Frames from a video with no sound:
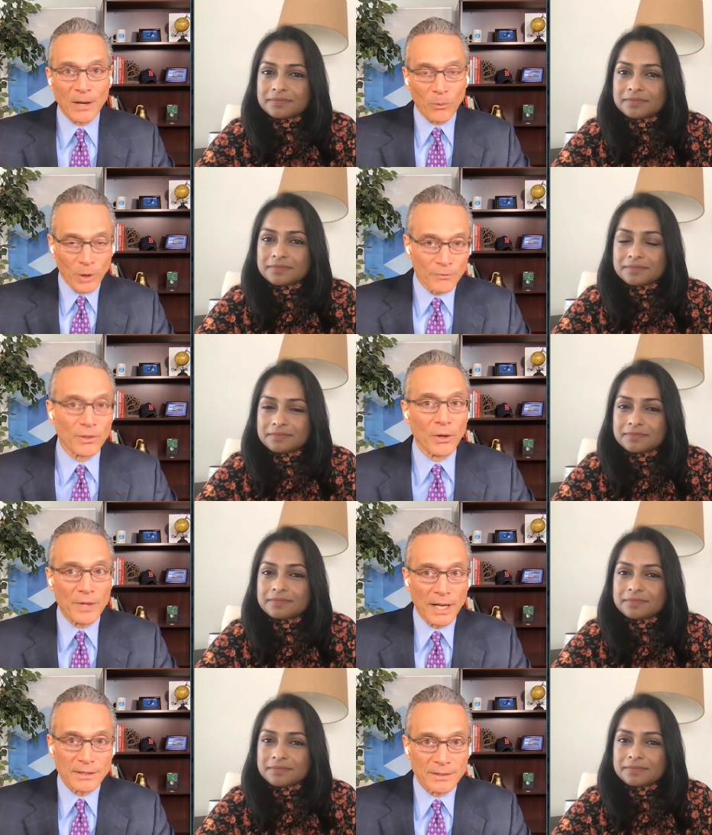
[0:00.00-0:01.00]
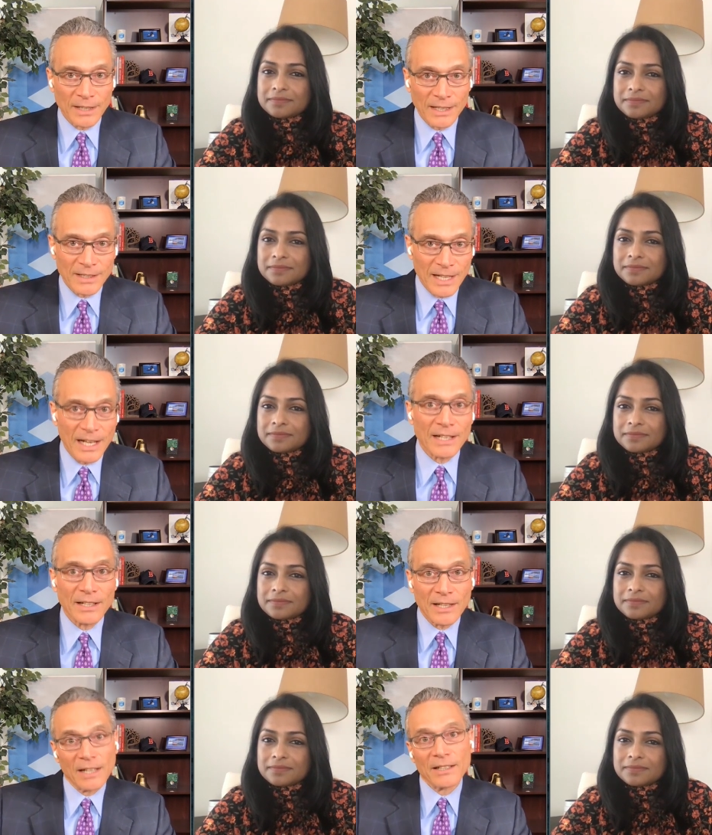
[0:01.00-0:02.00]
Speaker 1: that workflow, that that
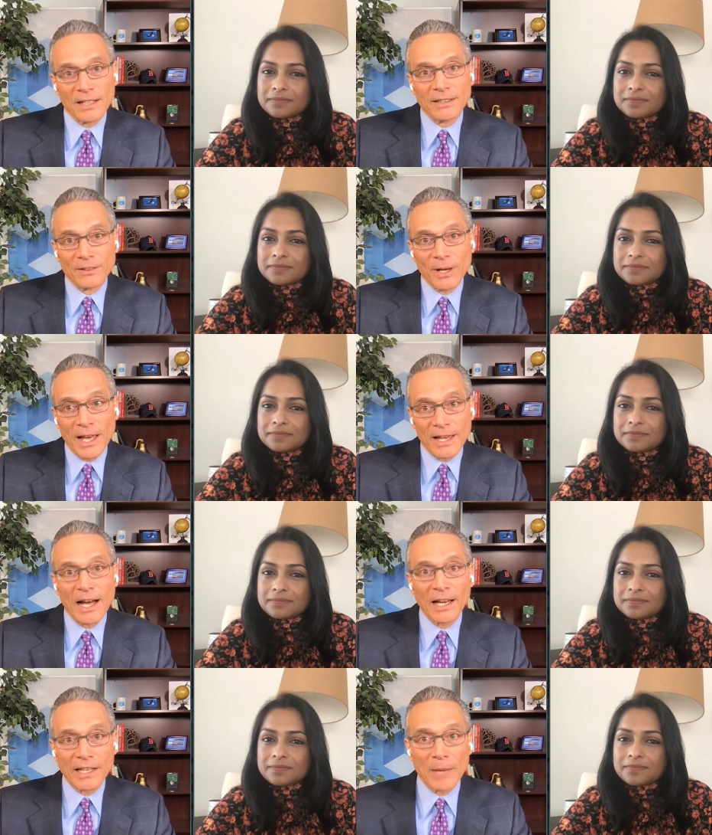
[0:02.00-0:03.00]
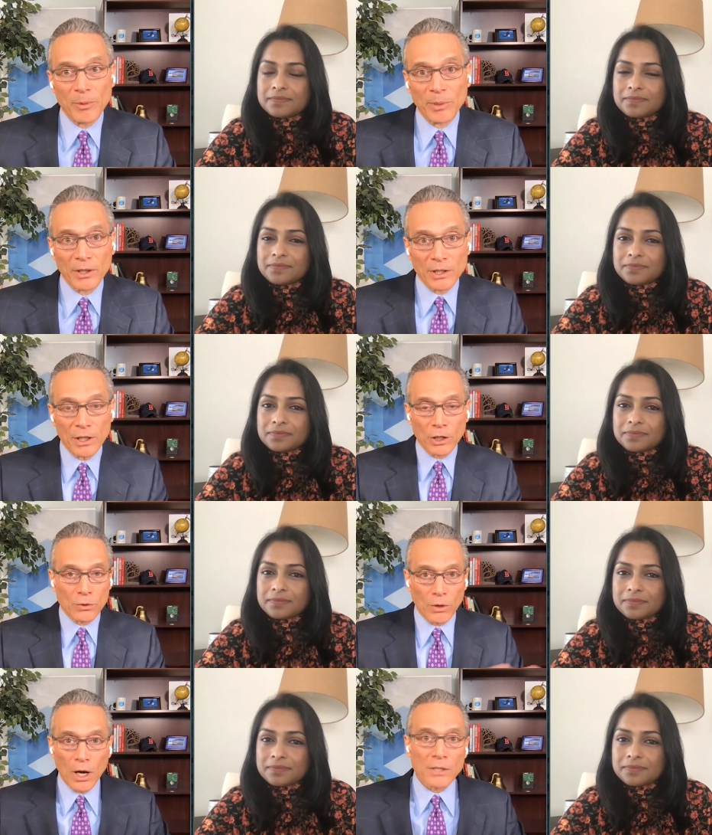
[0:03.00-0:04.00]
data, that you know AI capability
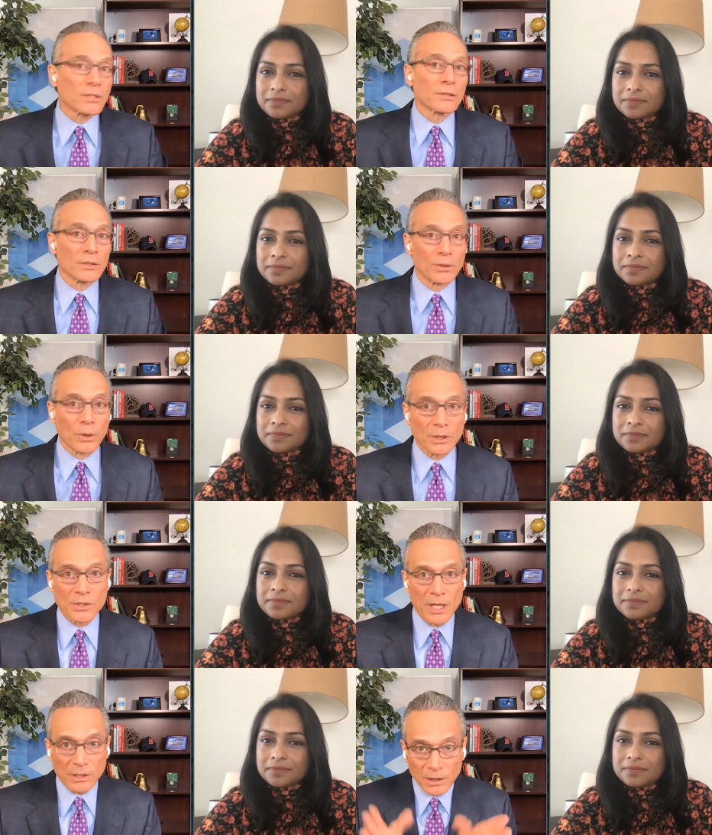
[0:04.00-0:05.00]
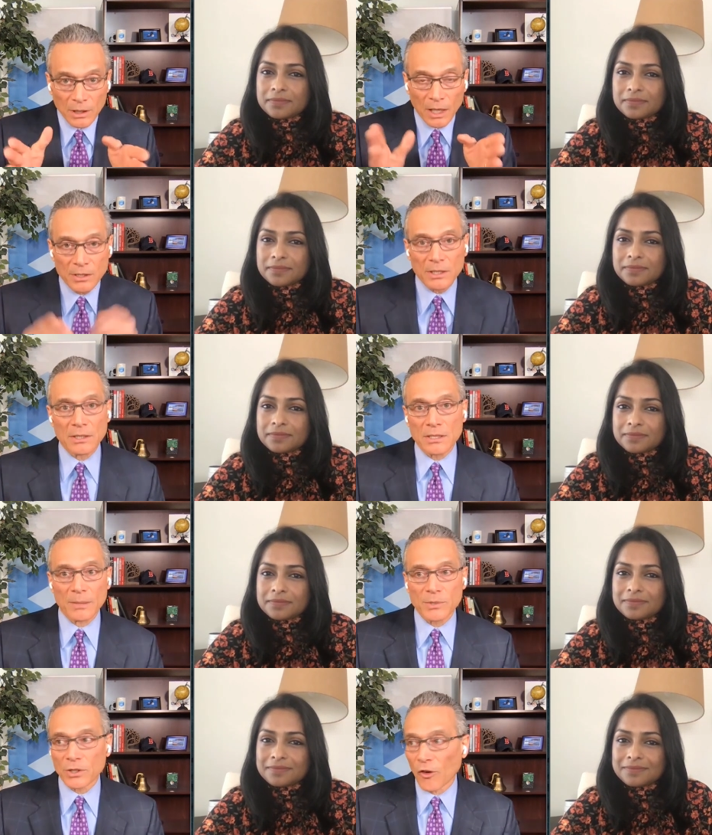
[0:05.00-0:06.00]
across the organization, not just
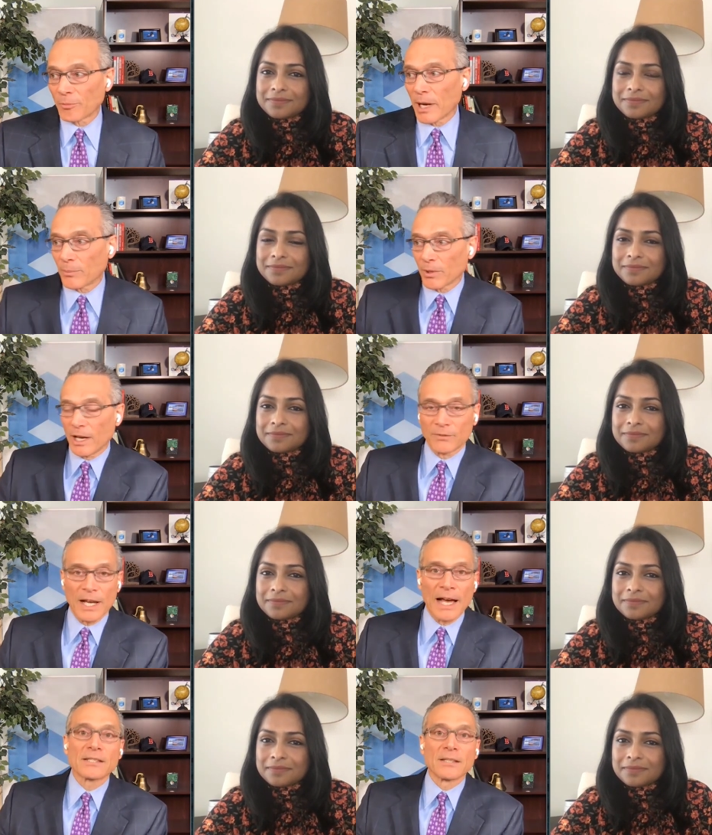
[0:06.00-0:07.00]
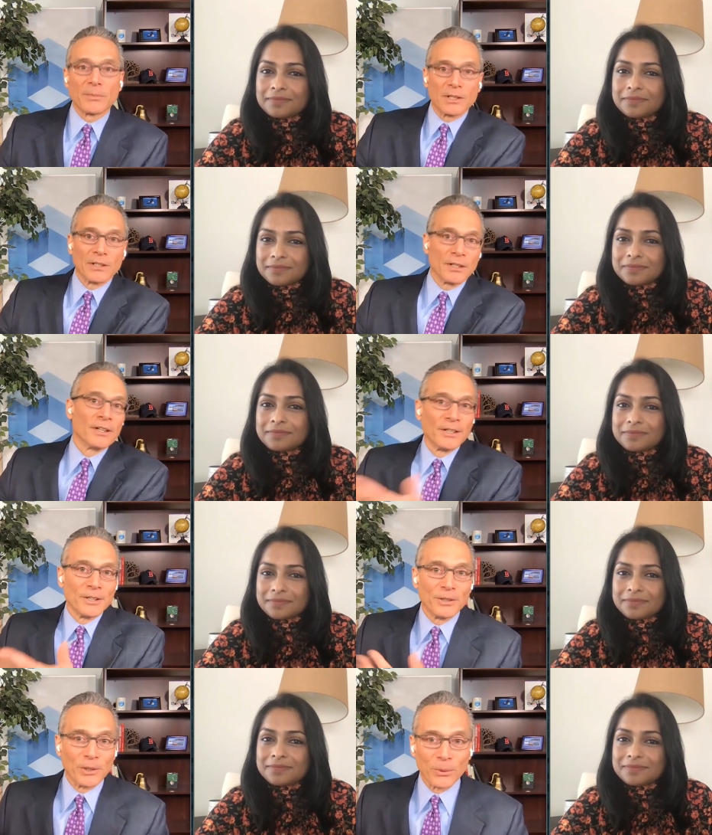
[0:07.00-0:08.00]
in some stovepipe where I have to ask somebody to
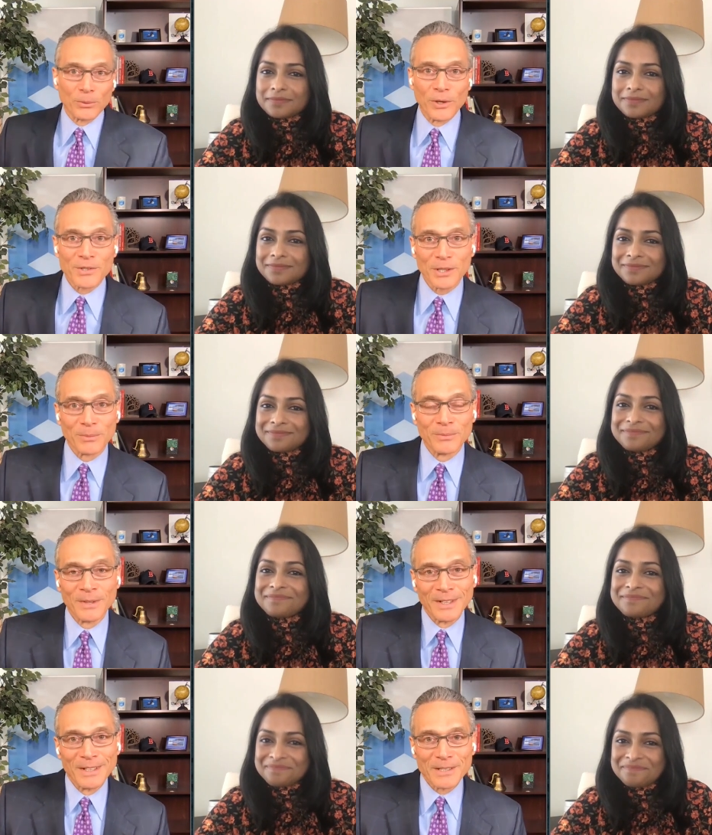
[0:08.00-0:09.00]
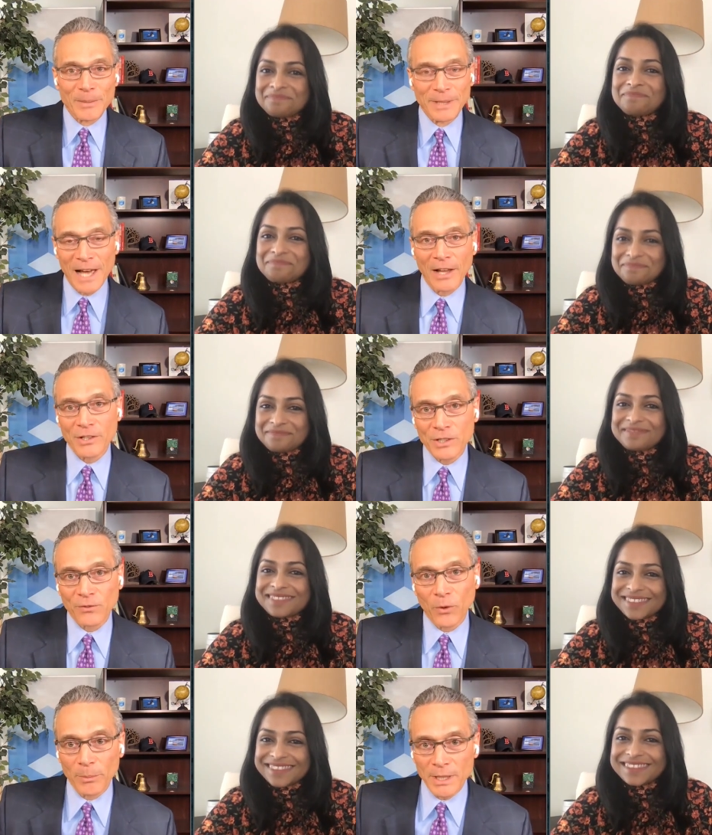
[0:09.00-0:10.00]
you know run some some
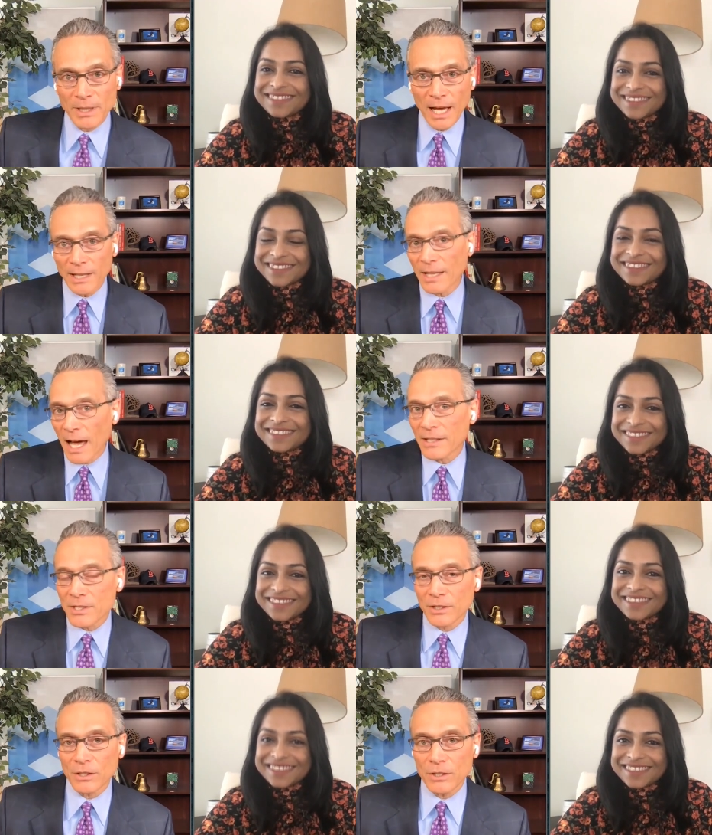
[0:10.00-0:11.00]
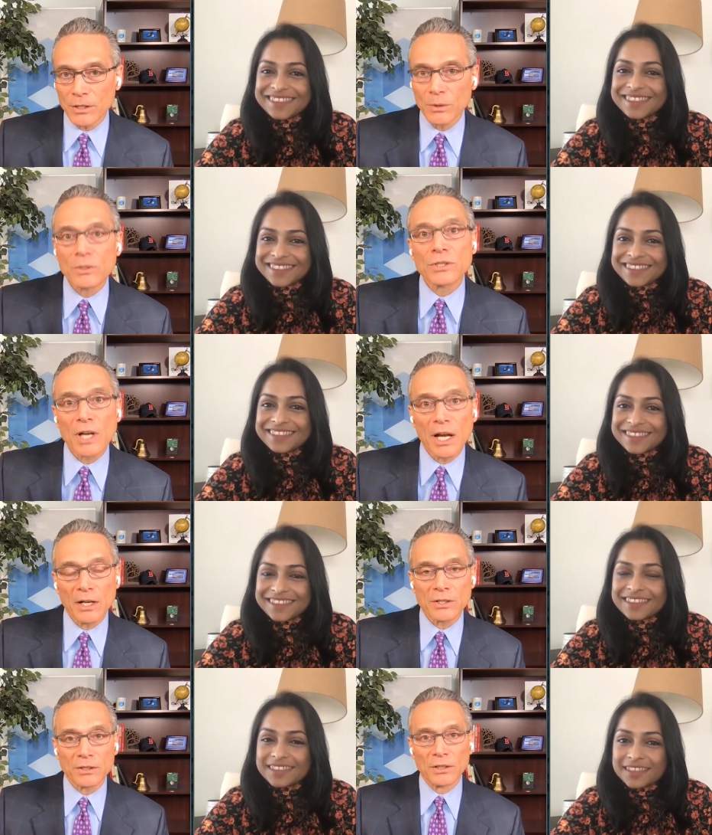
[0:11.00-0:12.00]
analysis for me. That that is a huge
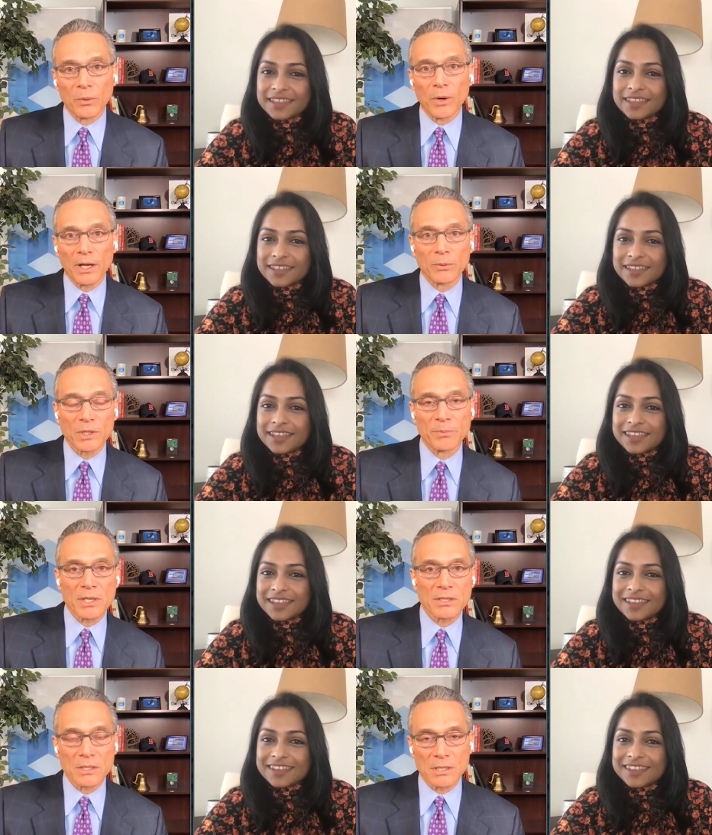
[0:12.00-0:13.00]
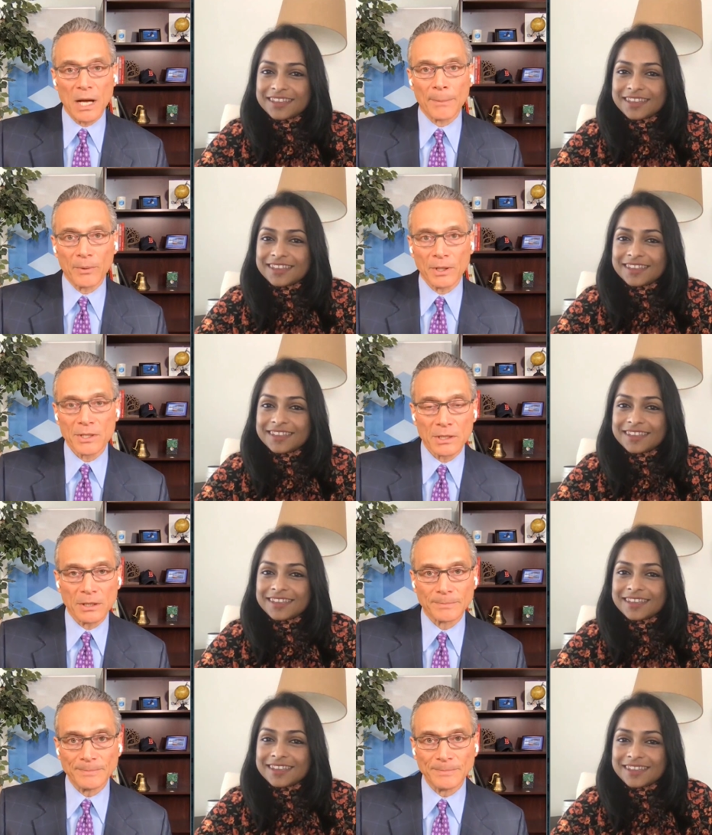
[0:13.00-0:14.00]
change in the way in which businesses operate,
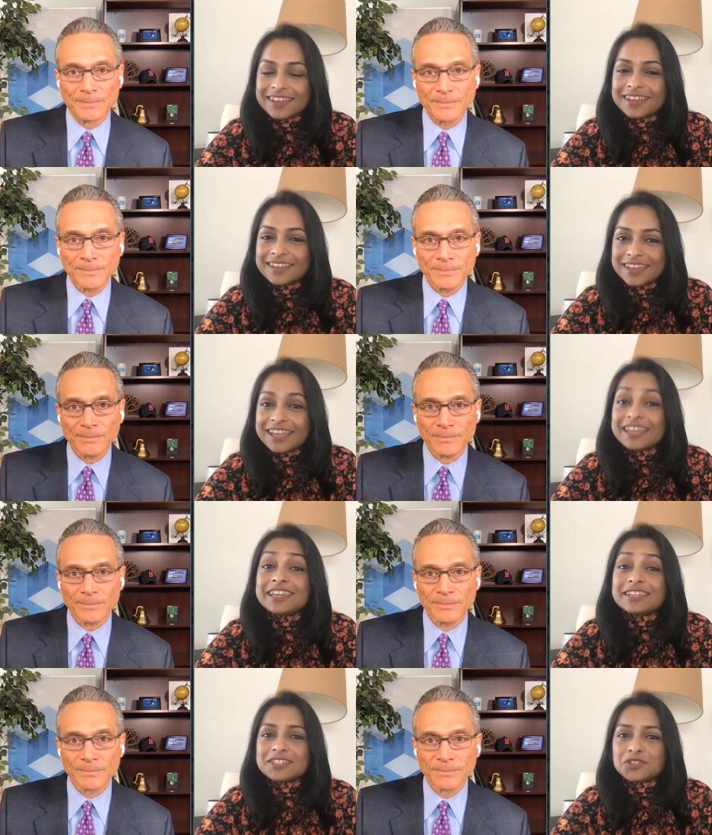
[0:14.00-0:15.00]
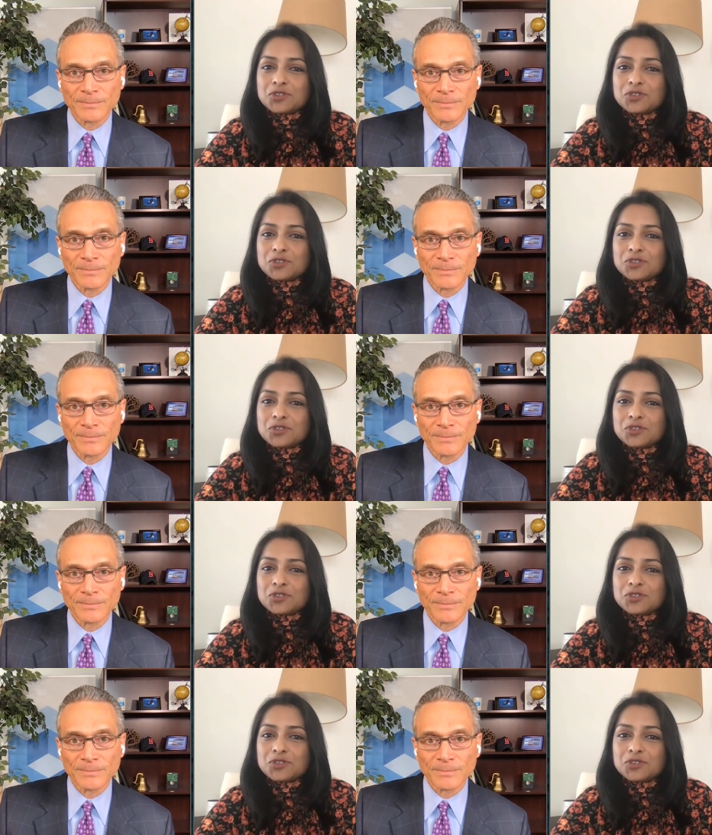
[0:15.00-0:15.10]
isn't it?
Speaker 2: it is a